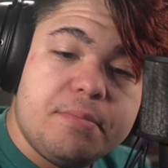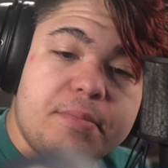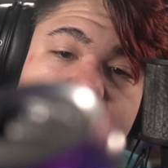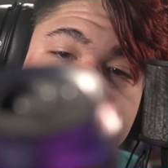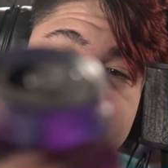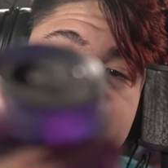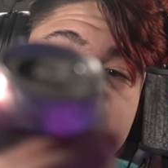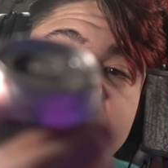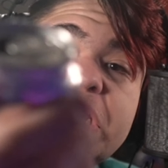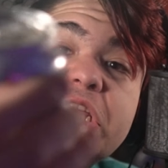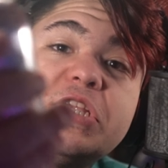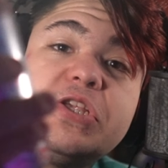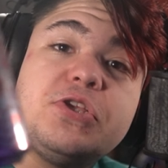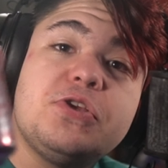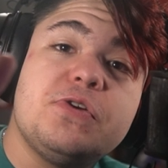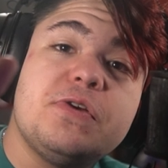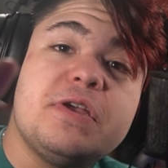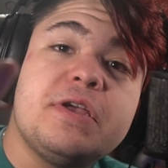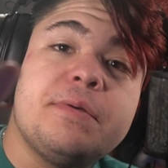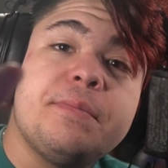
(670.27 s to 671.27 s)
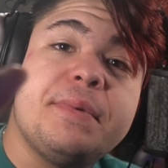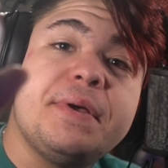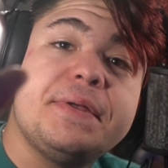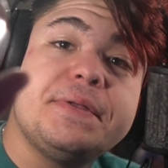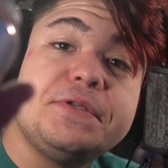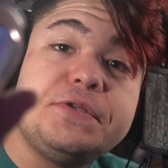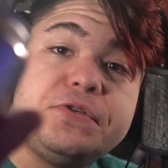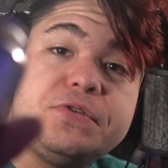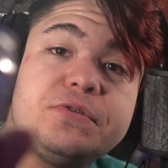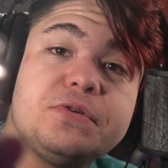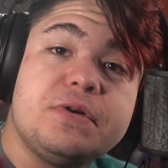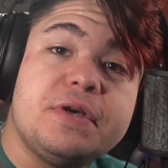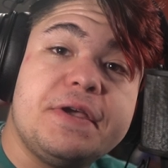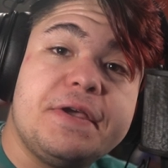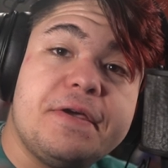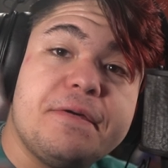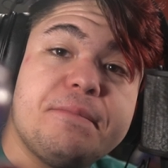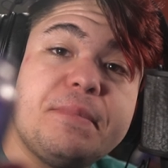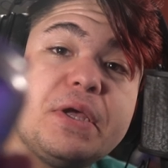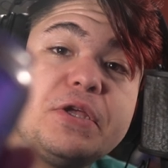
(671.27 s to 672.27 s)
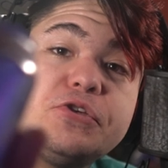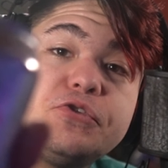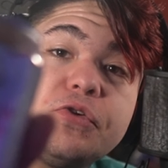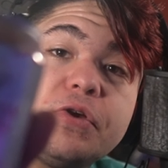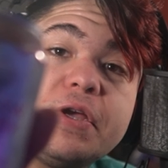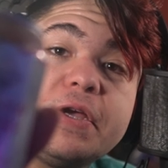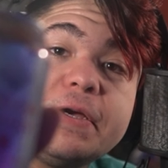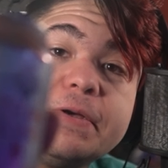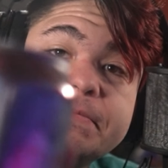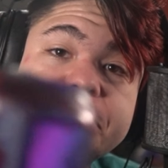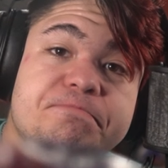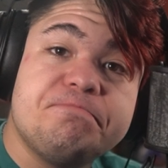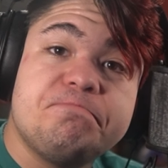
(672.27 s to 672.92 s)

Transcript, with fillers: Maybe she needs a drink of my drink of my drink.